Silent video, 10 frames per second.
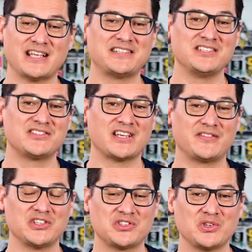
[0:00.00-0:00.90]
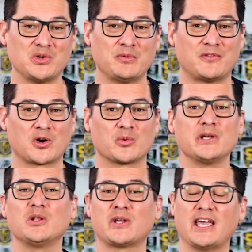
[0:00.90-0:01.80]
1972 before
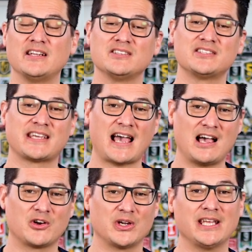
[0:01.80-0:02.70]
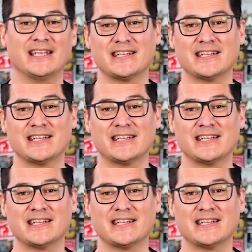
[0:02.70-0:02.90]
relocating to Calgary in